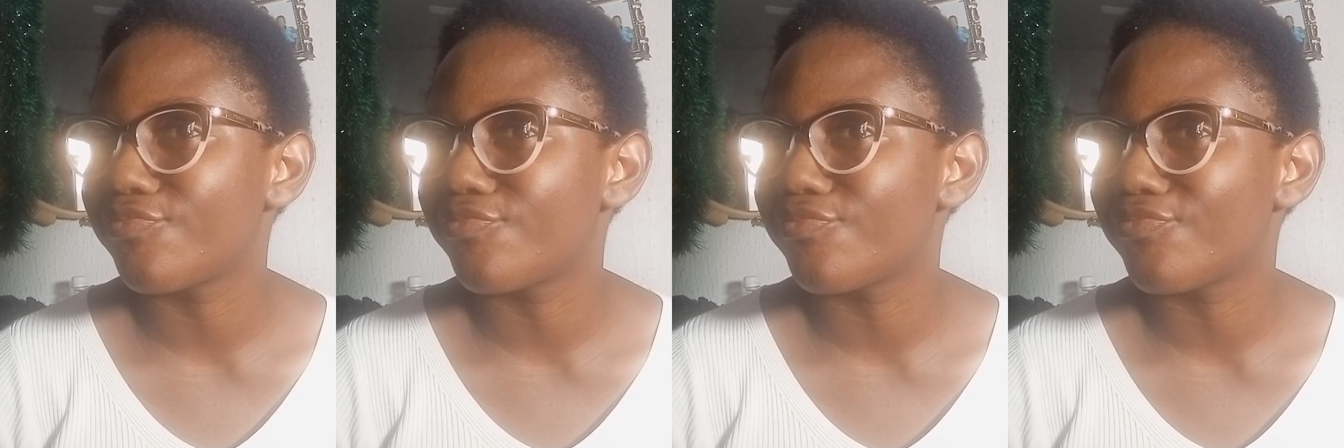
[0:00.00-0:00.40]

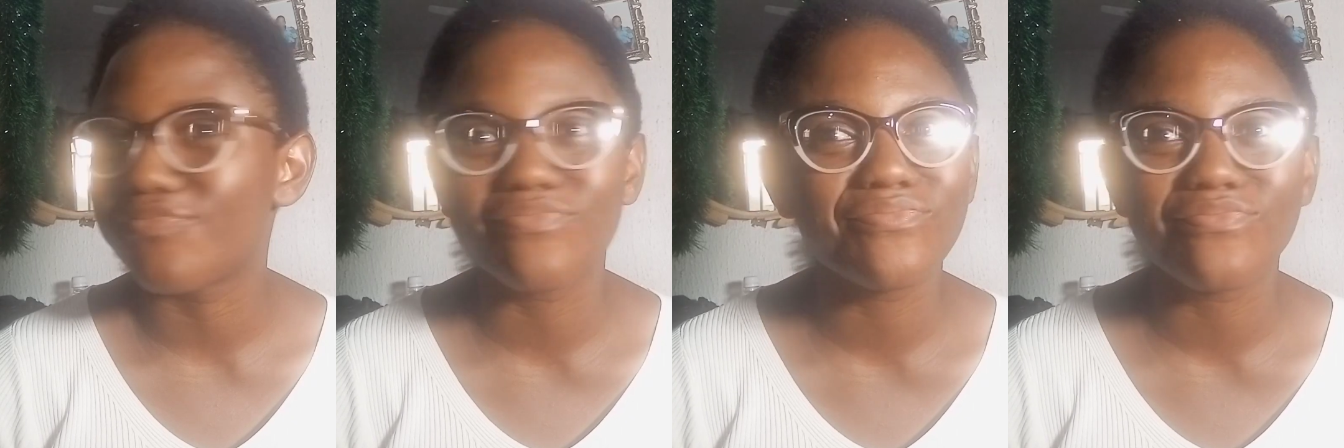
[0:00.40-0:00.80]
the
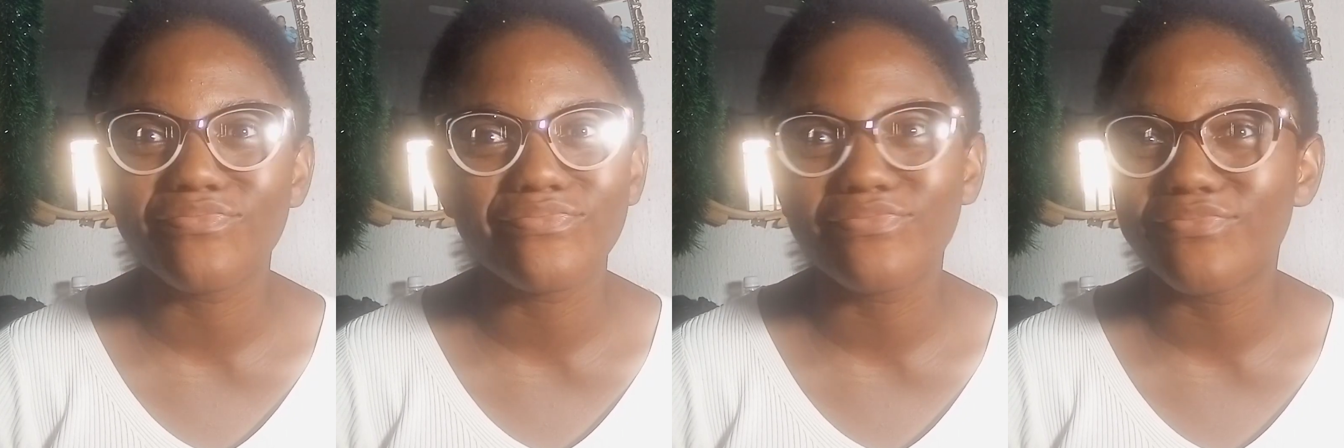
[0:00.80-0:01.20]
way,
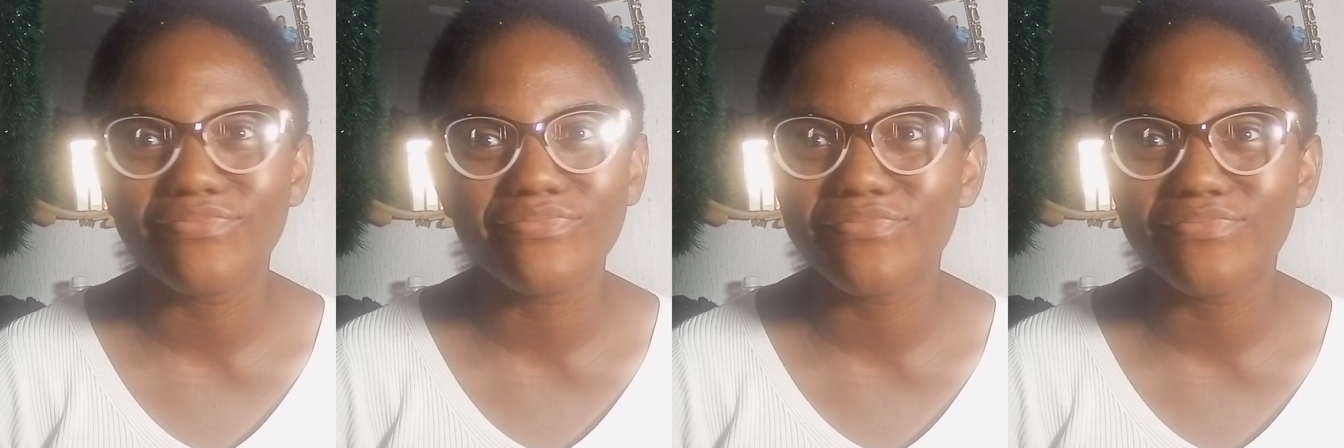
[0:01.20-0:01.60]
this way
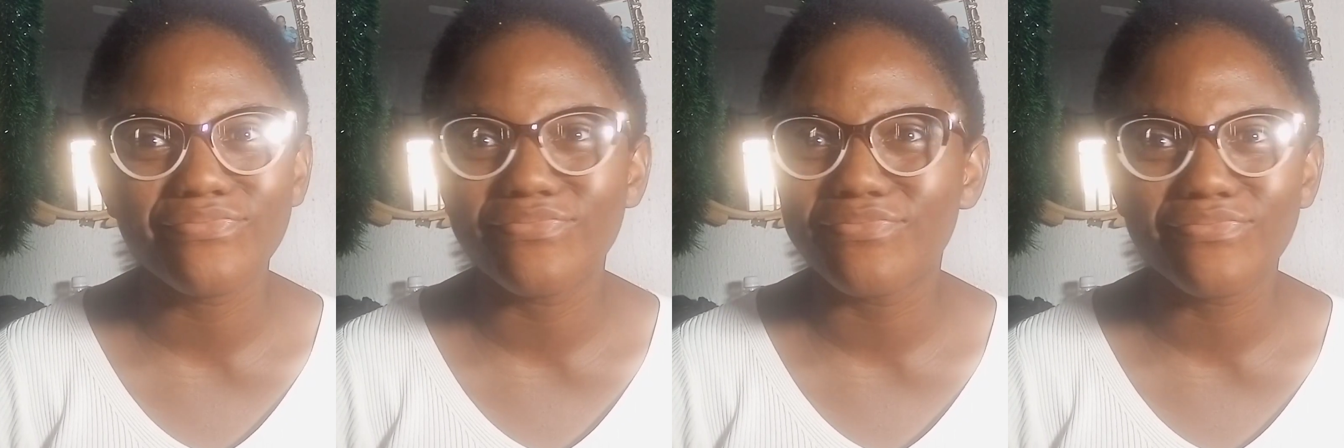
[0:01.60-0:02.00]
or
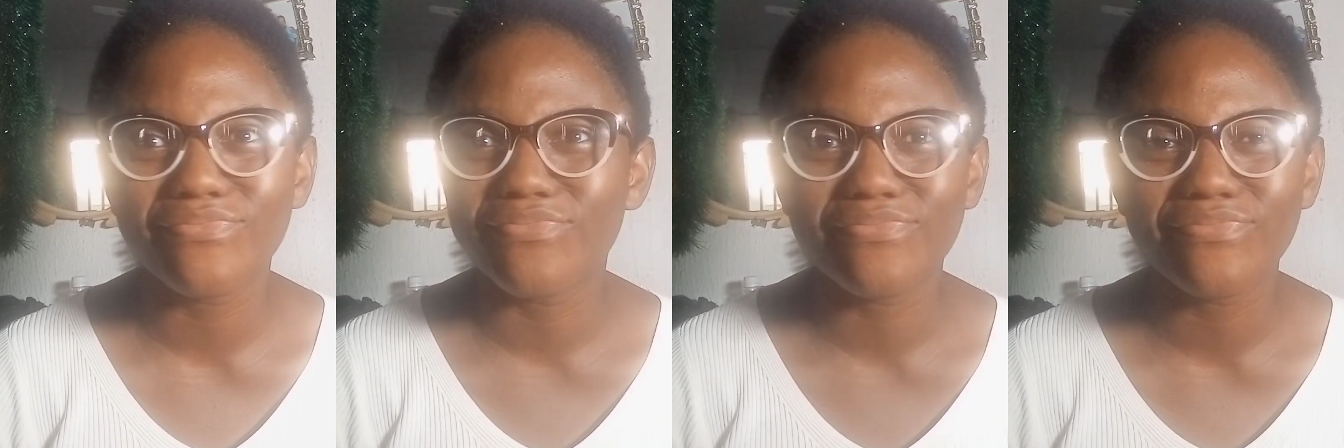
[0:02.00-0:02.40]
the other
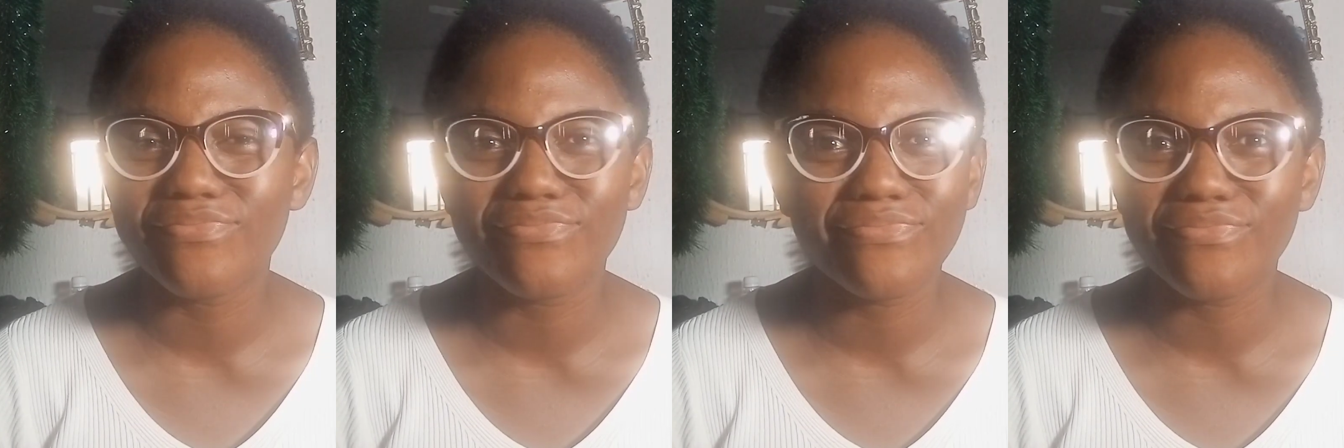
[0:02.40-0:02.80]
way, that is
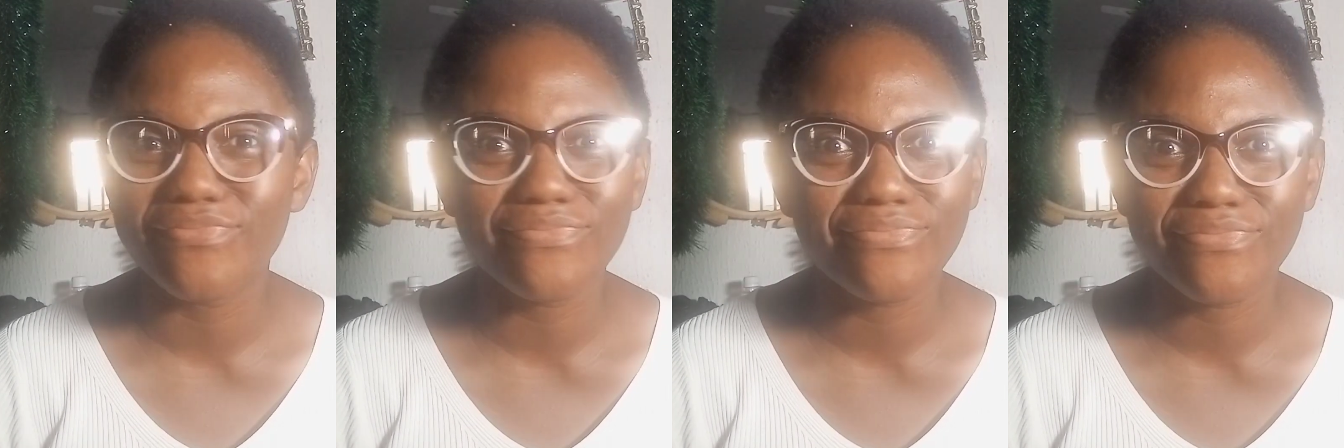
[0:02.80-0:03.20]
going to
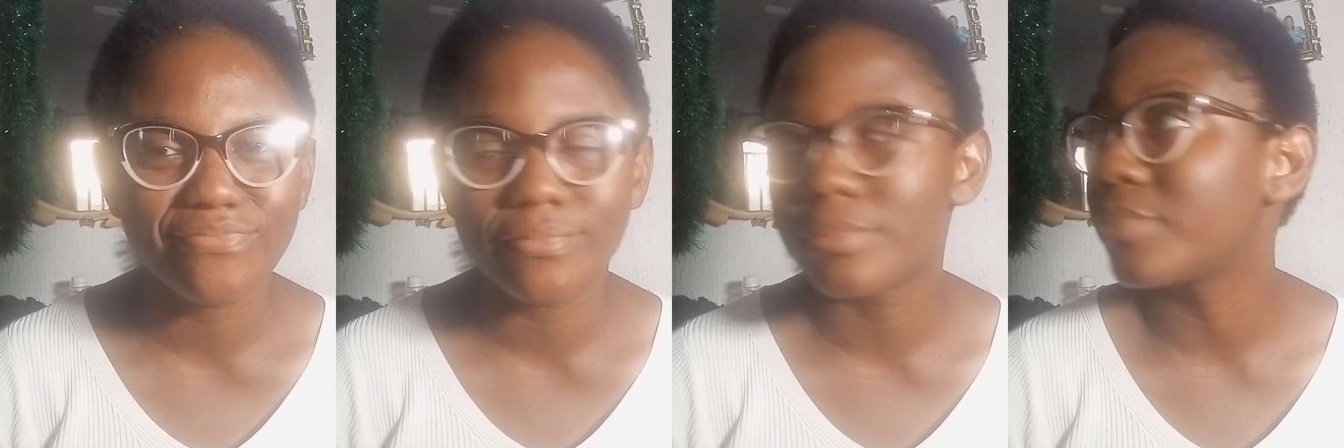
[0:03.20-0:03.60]
work
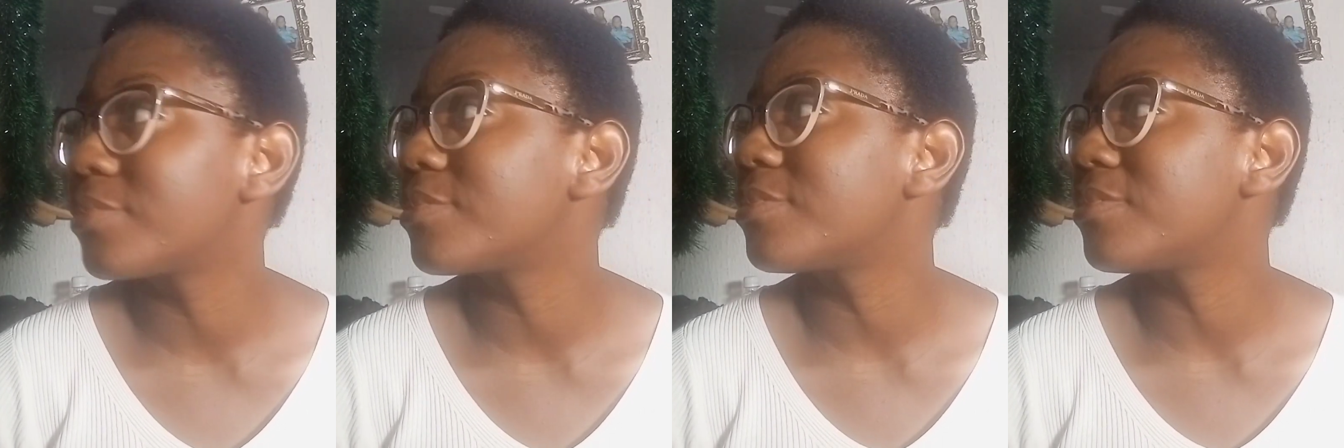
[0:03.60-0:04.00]
perfectly for me.